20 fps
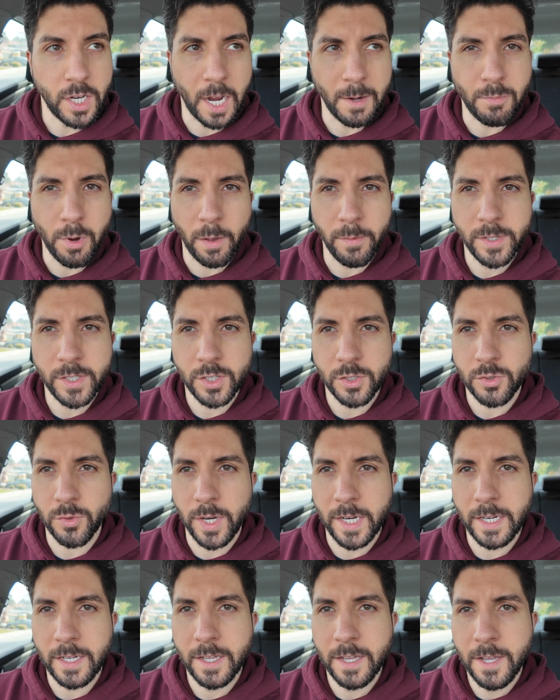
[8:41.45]
I probably just
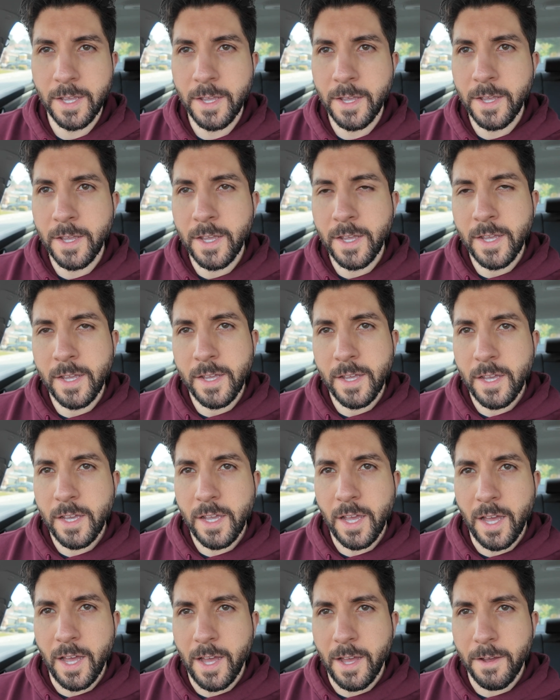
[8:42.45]
drank
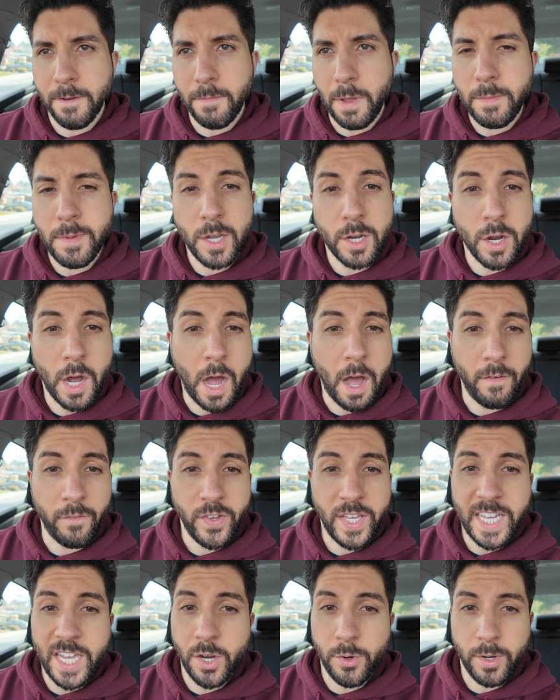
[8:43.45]
maybe a
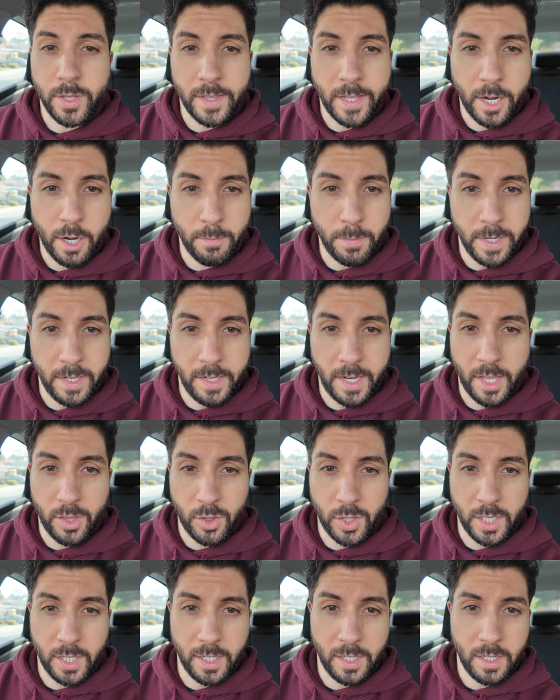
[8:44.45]
coffee here and there, but
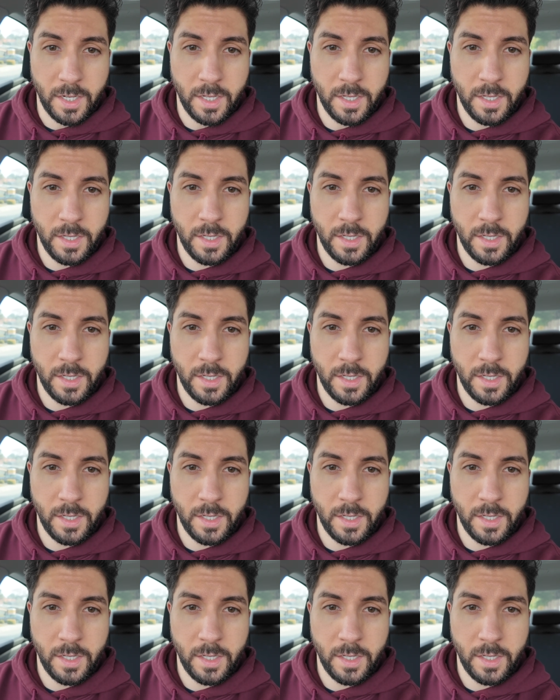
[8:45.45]
nothing